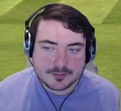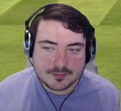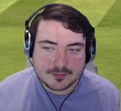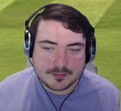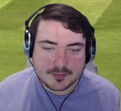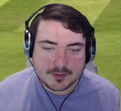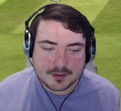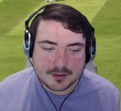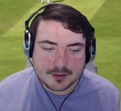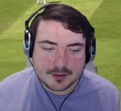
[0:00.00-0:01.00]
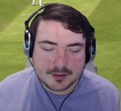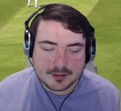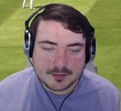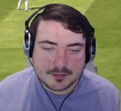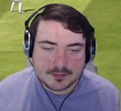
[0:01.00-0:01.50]

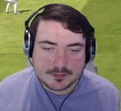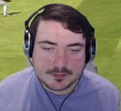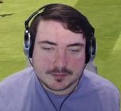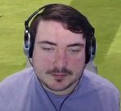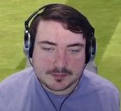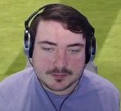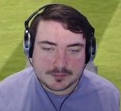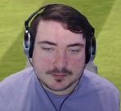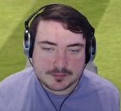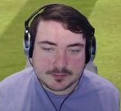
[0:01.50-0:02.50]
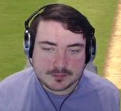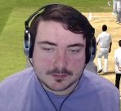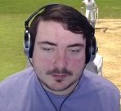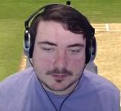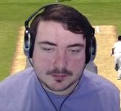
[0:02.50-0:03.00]

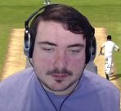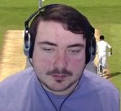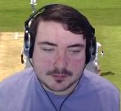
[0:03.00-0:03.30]
Nothing is said.